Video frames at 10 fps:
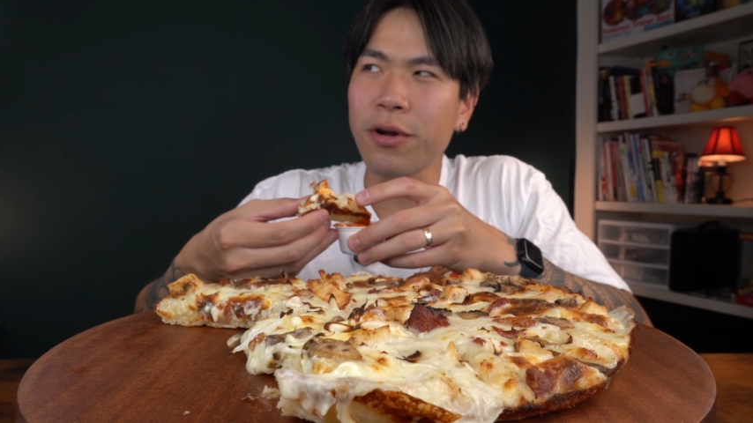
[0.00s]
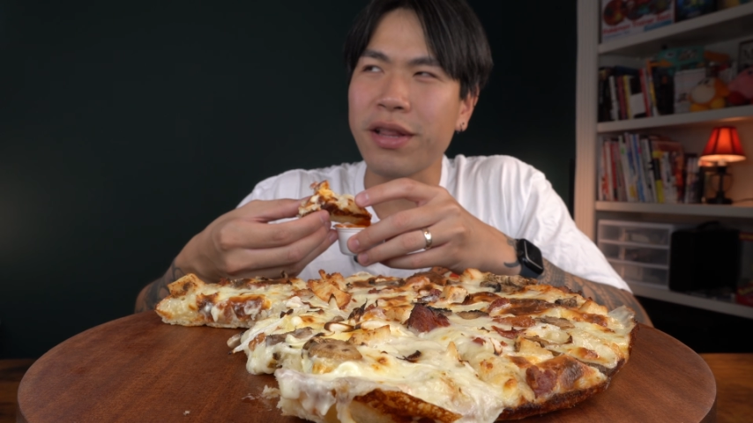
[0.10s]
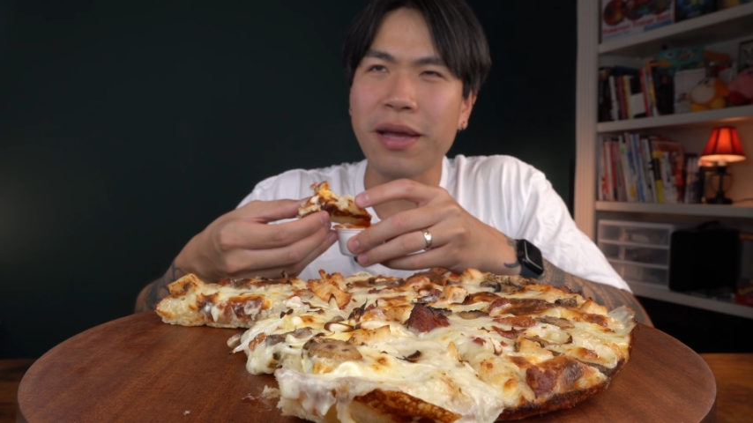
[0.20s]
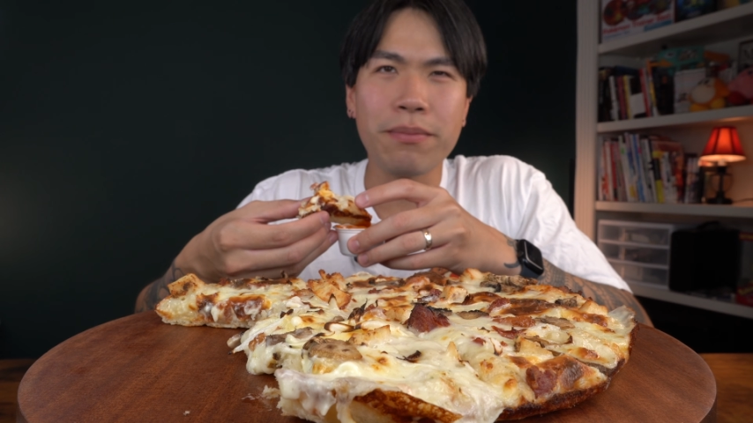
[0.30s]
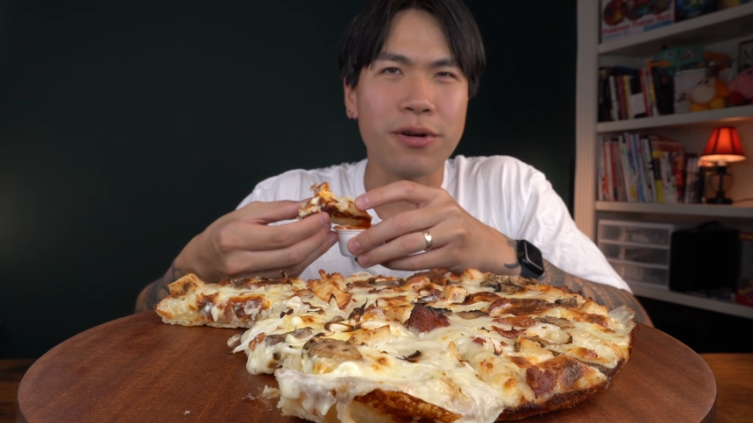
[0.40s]
are
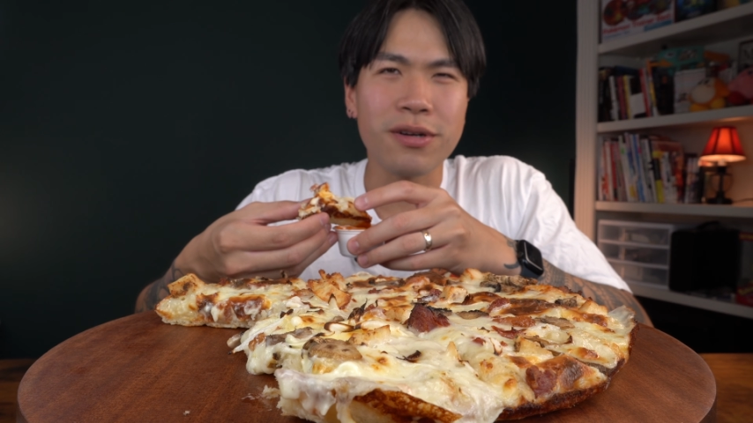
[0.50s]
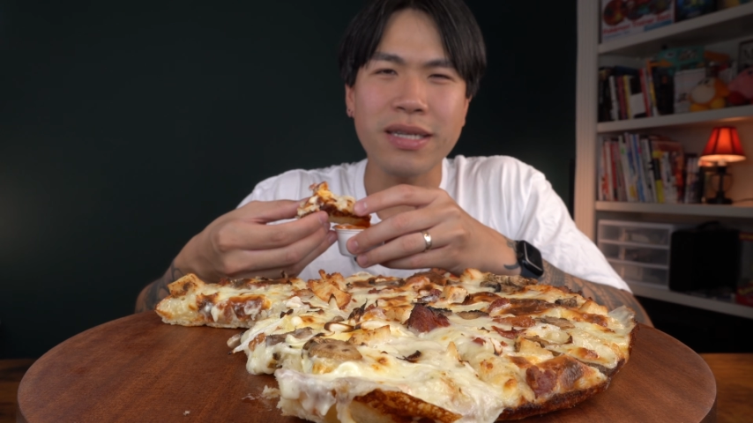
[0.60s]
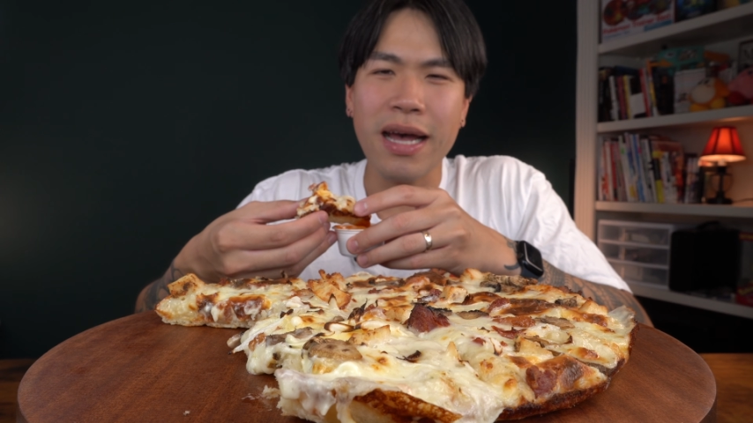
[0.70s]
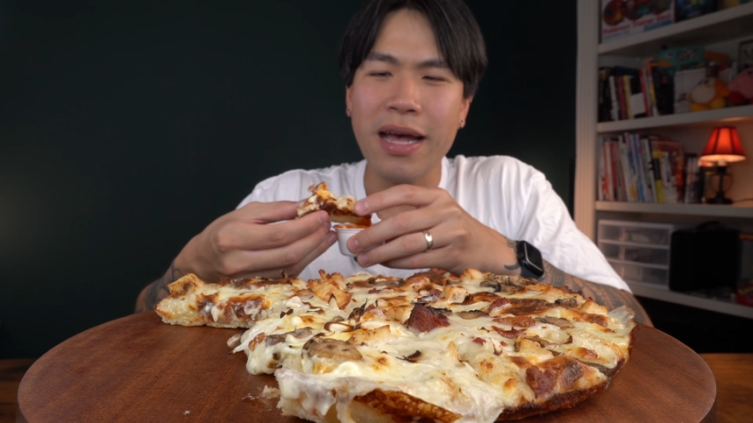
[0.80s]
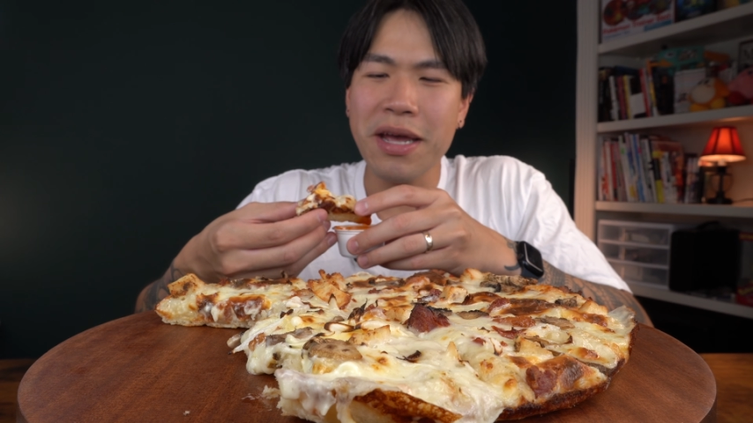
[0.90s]
they, Bird's
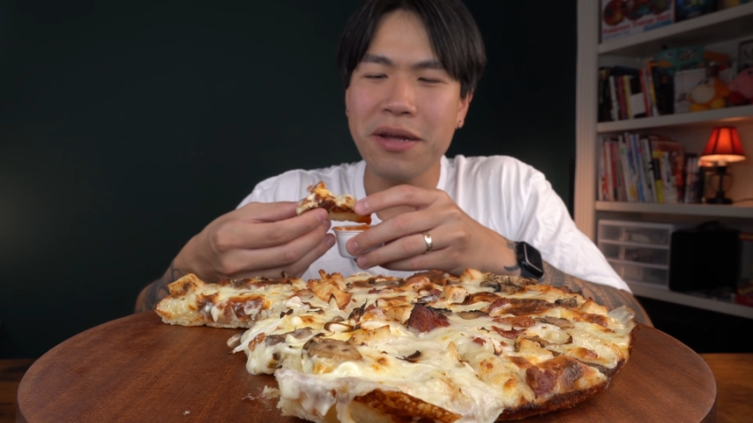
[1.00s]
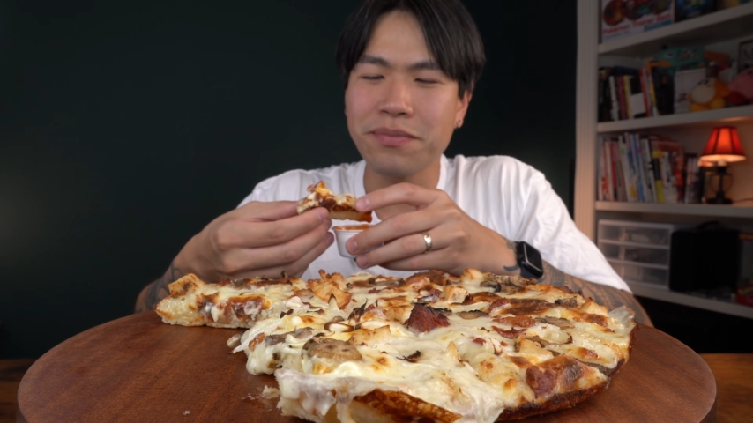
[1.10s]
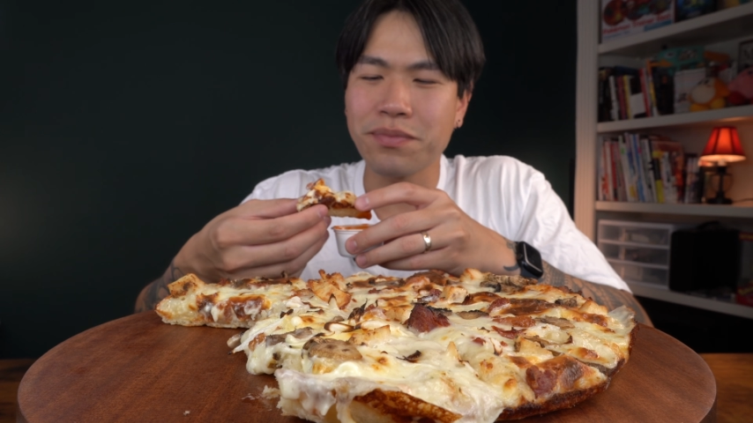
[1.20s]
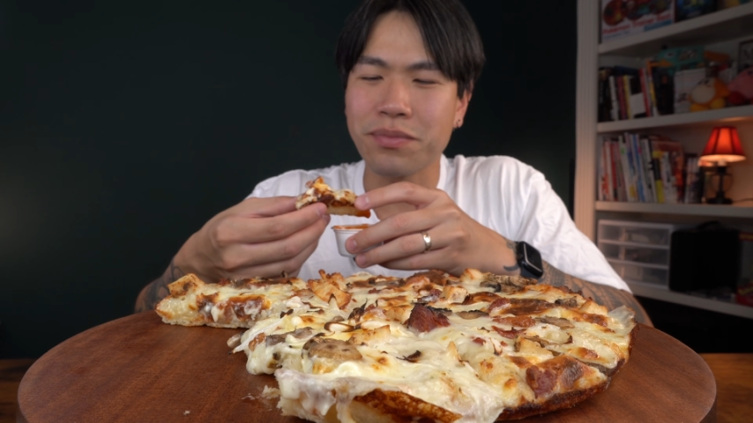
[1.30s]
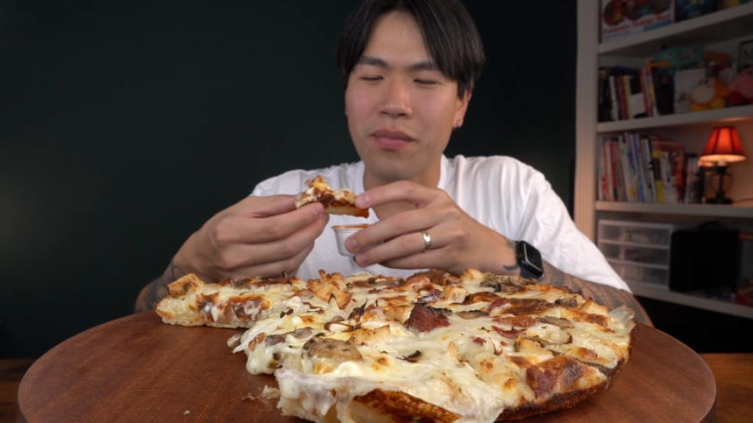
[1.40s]
Eye
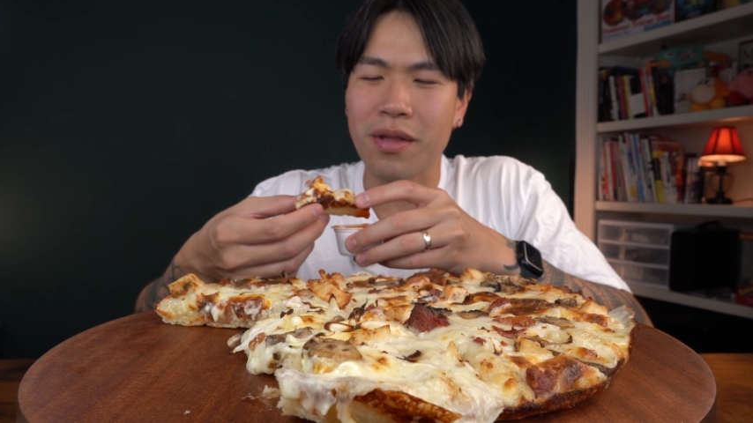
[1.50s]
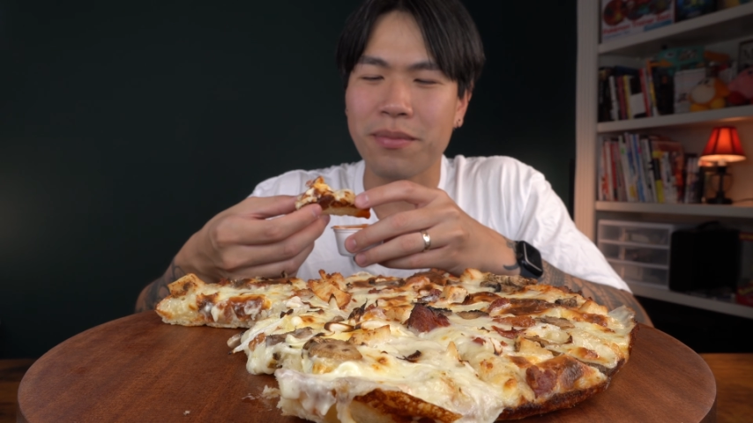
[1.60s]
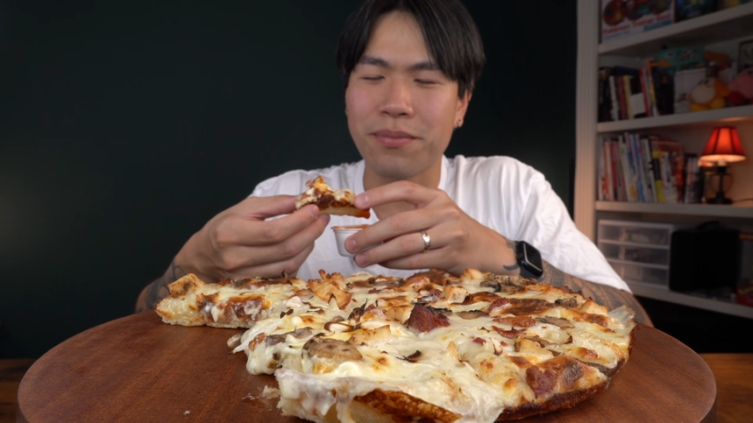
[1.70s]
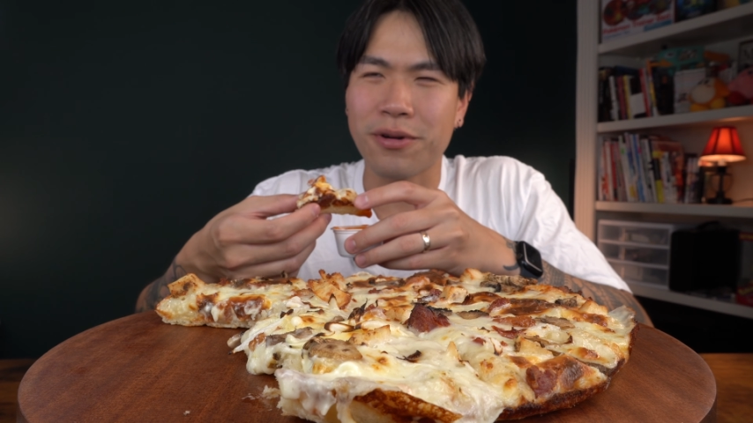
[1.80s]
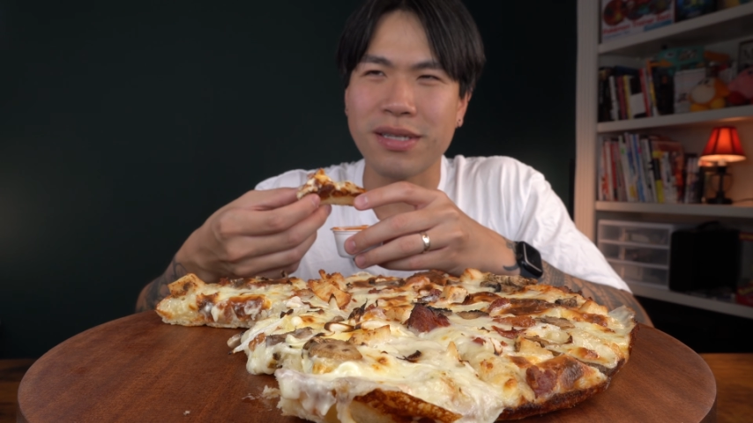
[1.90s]

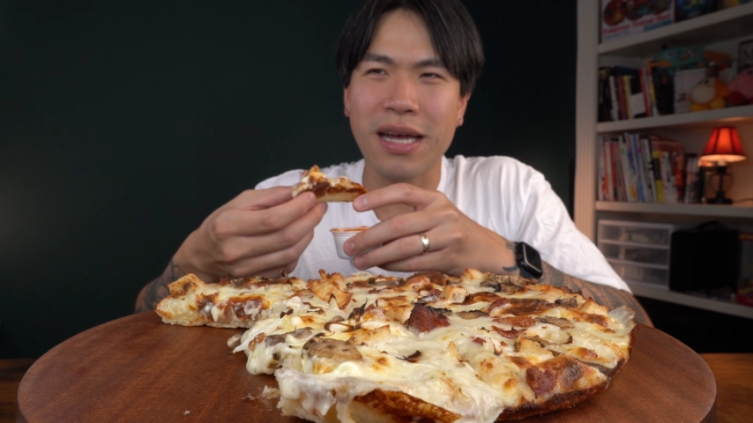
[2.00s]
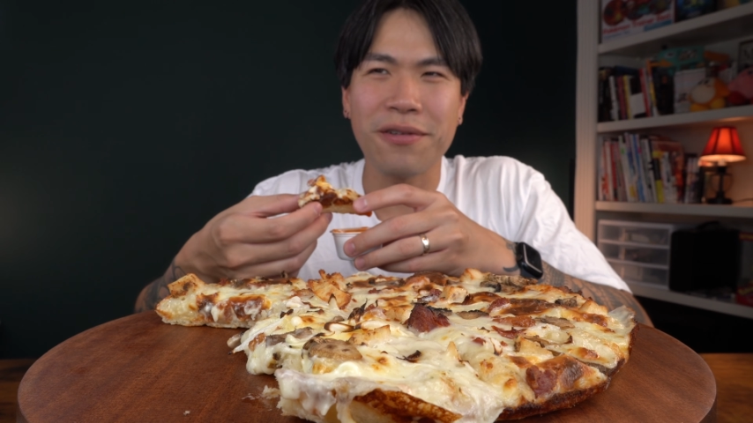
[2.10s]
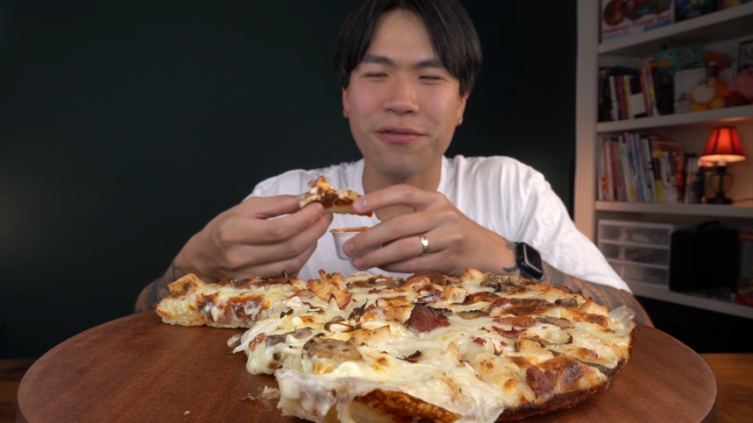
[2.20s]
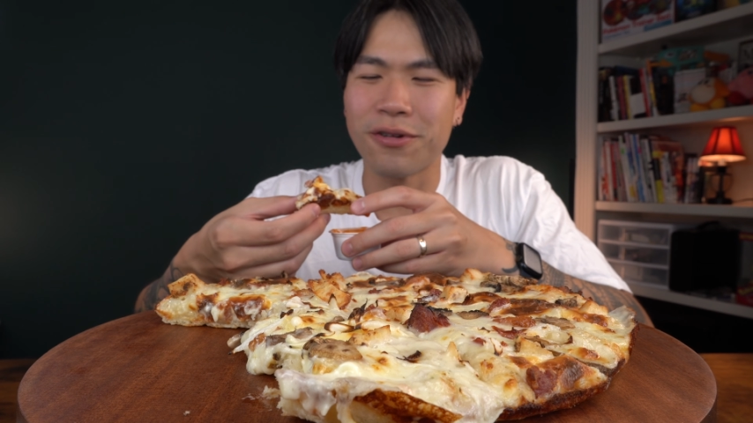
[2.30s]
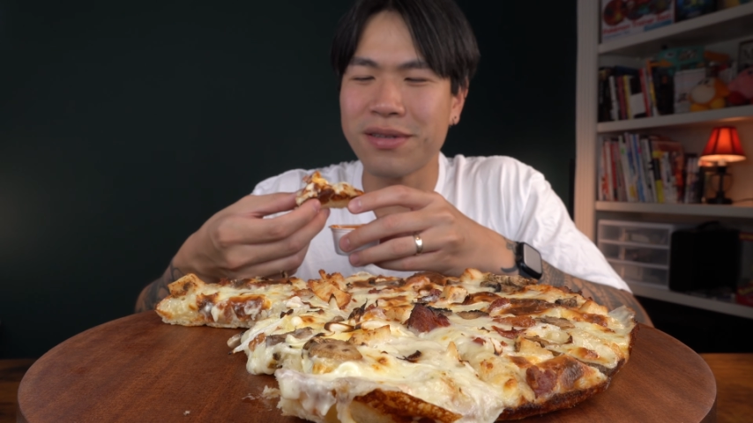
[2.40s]

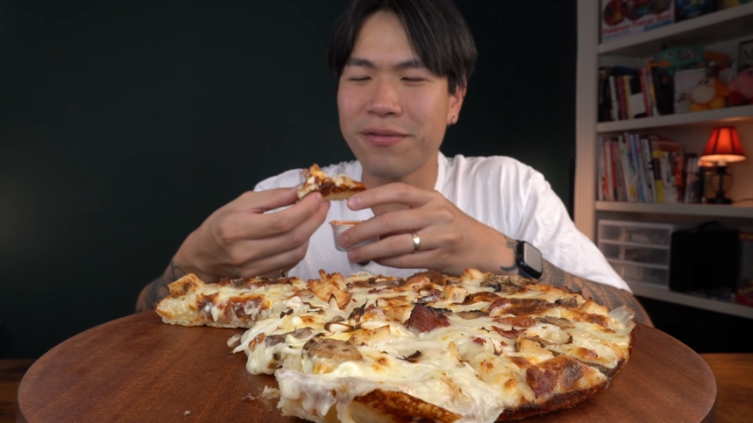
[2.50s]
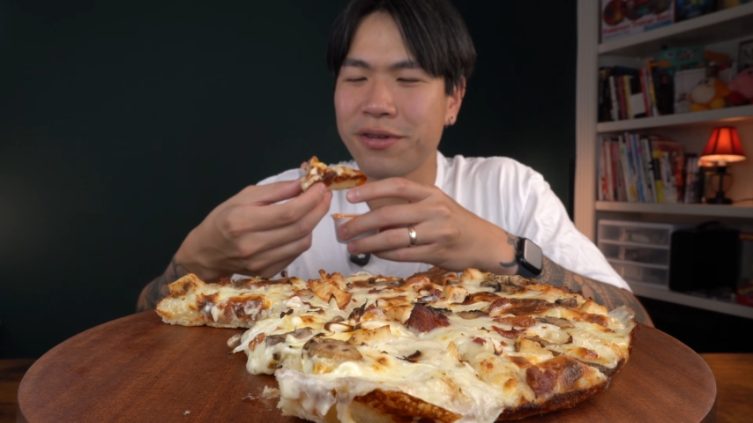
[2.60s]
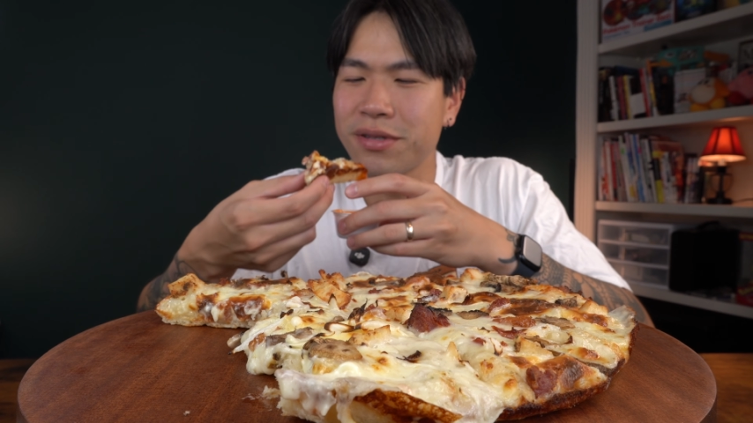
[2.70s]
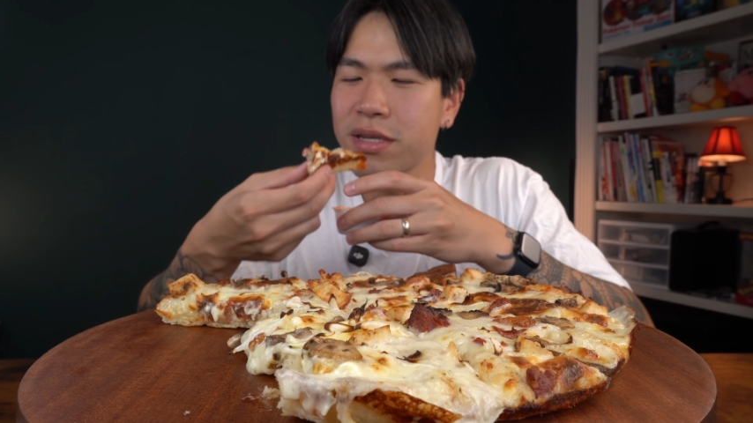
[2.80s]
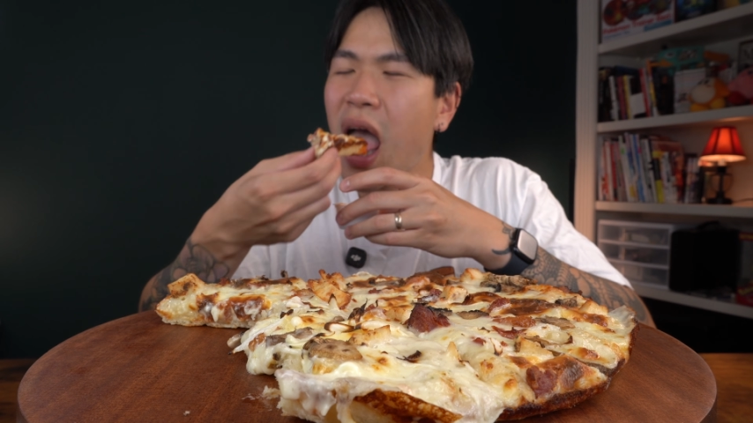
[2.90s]
frozen
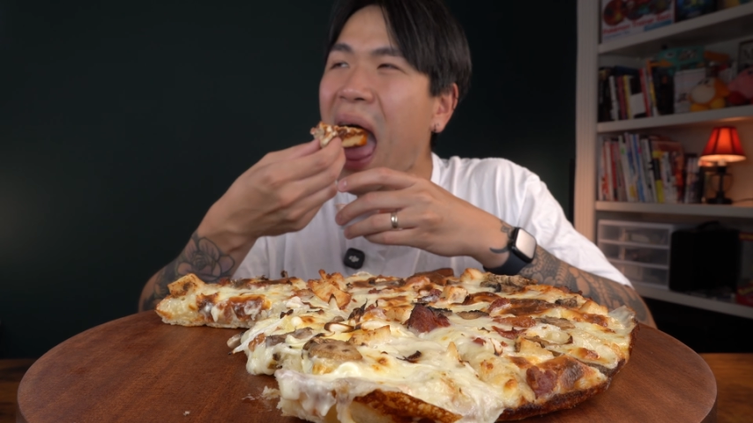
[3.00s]
foods?